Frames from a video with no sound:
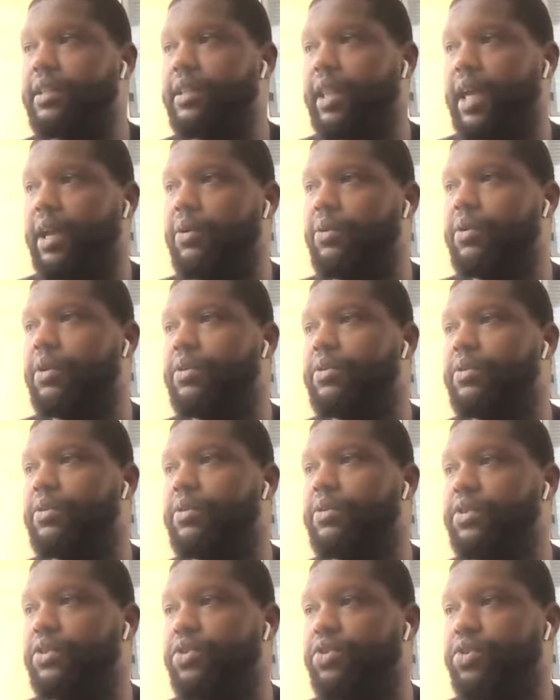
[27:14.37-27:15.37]
They were
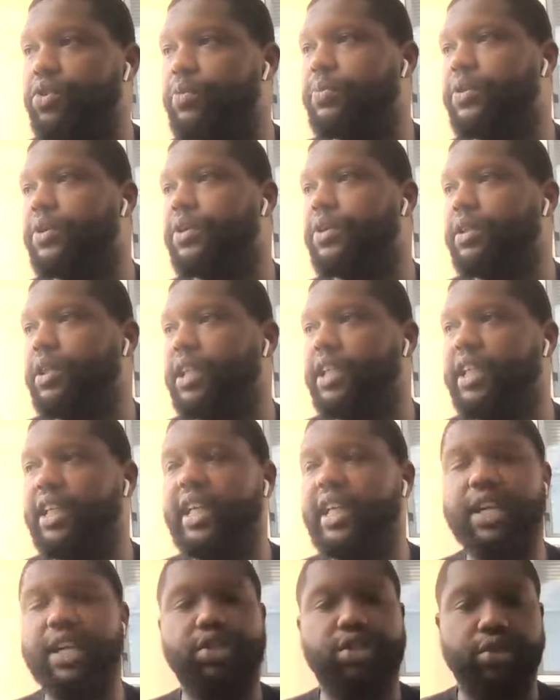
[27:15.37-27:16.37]
super
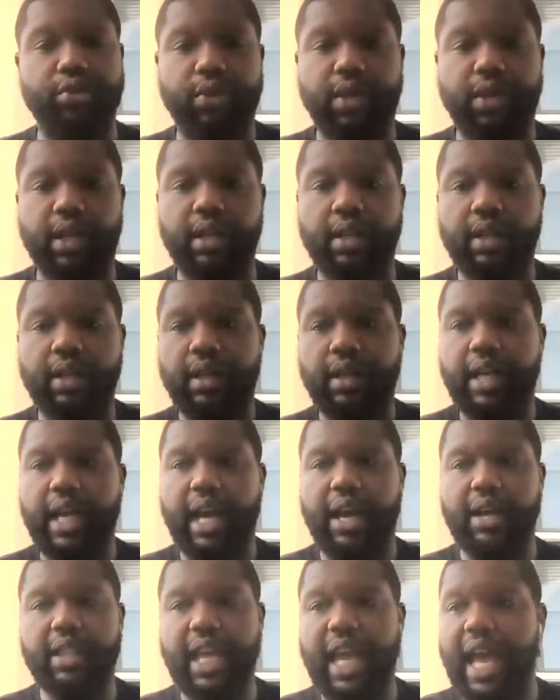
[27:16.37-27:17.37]
good at shooting,
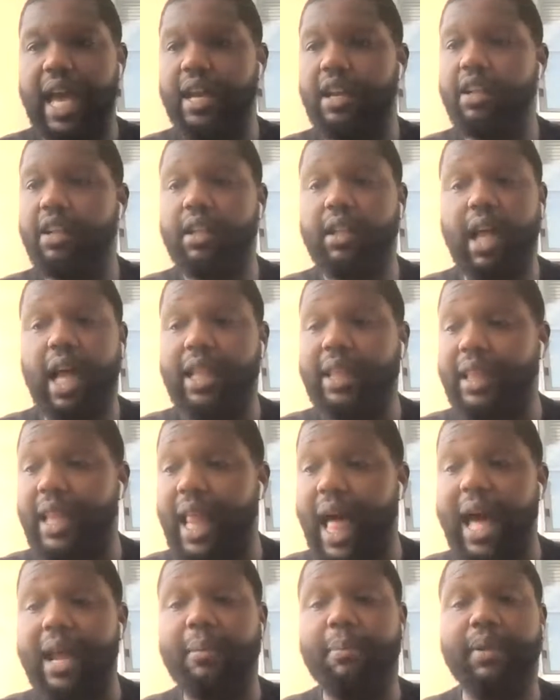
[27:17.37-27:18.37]
and they had a
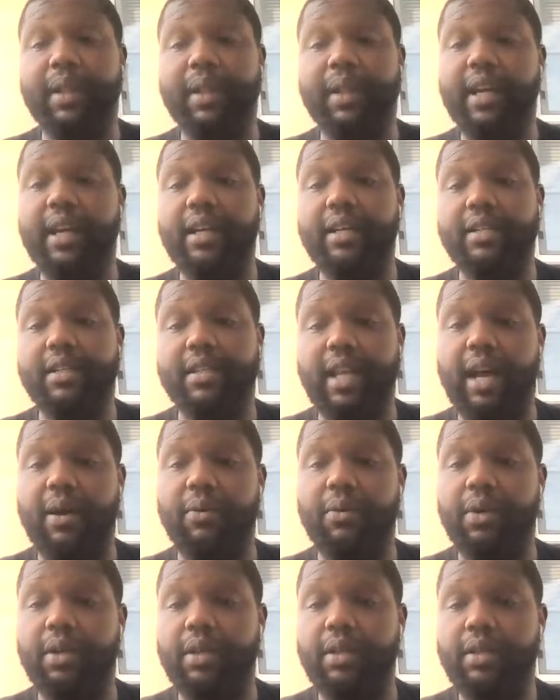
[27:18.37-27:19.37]
lot of players that
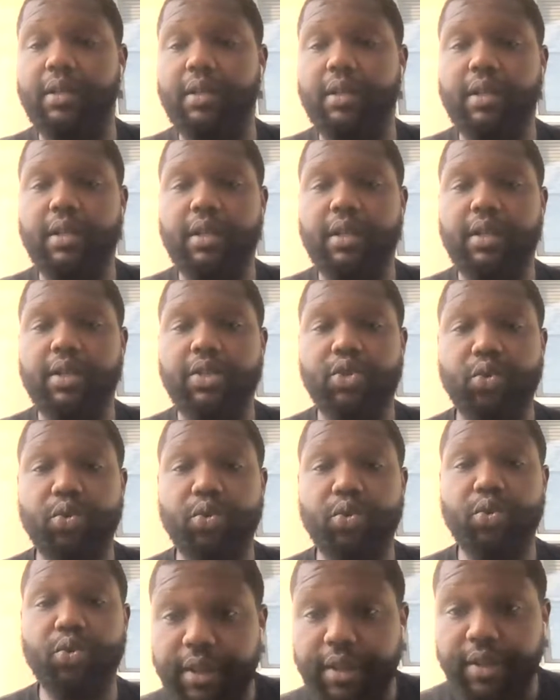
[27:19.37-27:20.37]
were
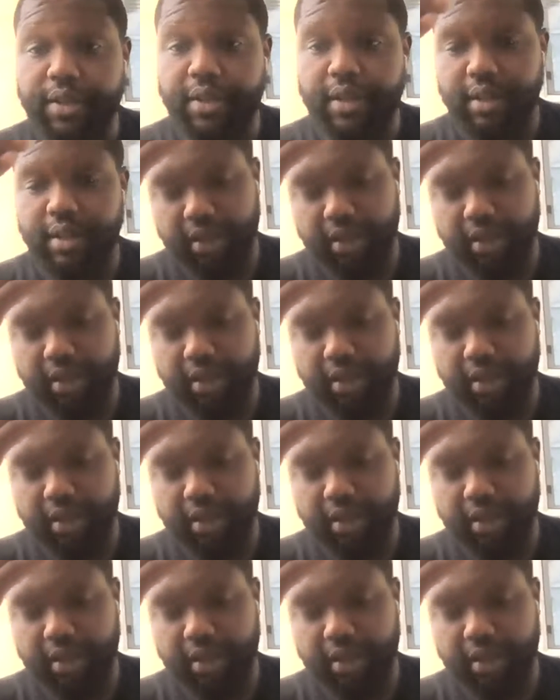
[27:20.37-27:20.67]
tweeners.